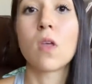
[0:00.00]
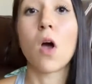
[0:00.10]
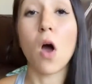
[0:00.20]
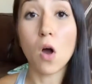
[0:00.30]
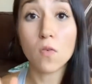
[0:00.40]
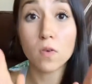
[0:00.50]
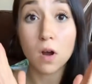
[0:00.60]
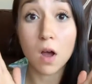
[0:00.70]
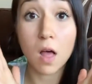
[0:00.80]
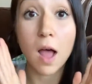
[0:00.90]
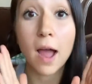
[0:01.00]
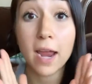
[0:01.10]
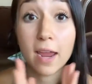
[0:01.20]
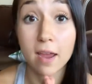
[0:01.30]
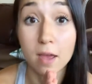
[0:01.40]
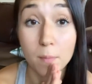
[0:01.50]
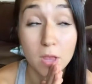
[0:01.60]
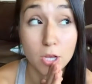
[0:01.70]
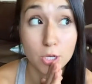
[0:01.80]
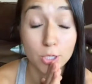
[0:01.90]
Overall, I am
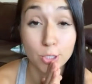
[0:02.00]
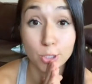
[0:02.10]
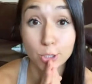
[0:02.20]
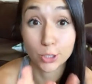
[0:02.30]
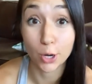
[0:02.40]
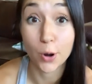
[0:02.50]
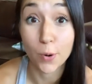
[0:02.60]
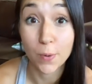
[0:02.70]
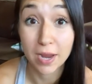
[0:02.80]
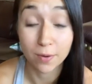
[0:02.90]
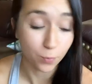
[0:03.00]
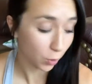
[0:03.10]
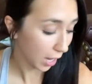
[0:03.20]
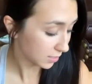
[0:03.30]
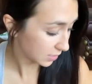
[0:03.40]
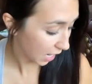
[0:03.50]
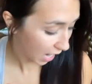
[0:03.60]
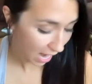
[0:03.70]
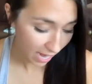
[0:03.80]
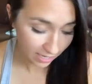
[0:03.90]
so impressed.
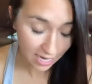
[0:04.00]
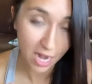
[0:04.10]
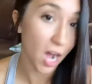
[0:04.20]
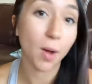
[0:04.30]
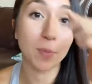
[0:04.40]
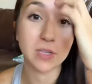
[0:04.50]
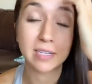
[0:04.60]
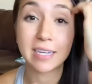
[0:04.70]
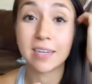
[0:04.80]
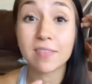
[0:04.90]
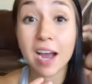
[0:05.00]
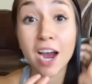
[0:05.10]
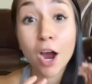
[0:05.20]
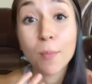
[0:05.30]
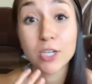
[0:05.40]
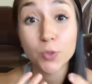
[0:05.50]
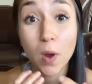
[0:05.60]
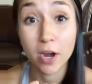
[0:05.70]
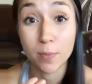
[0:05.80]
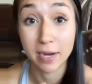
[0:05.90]
I cannot believe how much
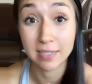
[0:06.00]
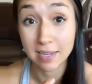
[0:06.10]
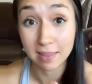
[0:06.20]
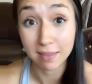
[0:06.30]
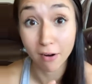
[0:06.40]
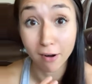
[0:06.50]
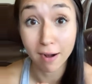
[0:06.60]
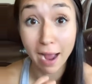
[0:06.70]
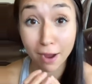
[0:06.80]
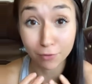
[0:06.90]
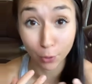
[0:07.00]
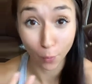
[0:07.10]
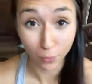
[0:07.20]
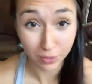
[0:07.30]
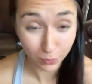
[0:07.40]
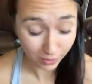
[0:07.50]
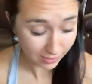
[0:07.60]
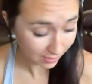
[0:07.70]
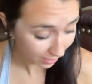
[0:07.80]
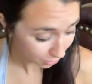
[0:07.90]
whiter my teeth are after only one
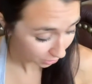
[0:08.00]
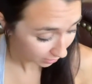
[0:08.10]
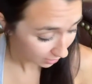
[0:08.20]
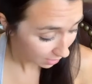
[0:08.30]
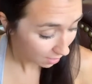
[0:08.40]
session.